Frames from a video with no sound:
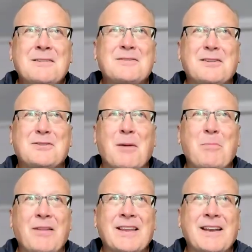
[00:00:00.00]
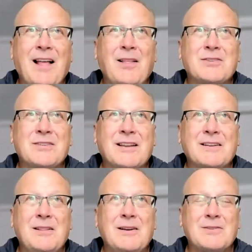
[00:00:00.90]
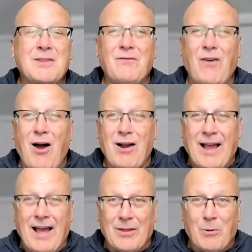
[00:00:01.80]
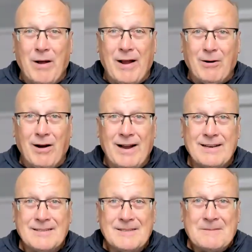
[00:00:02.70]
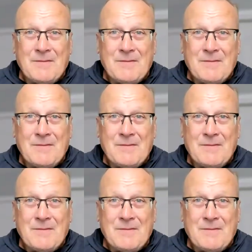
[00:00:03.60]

just to jump on the analogy, it clears the fog out of the way, right?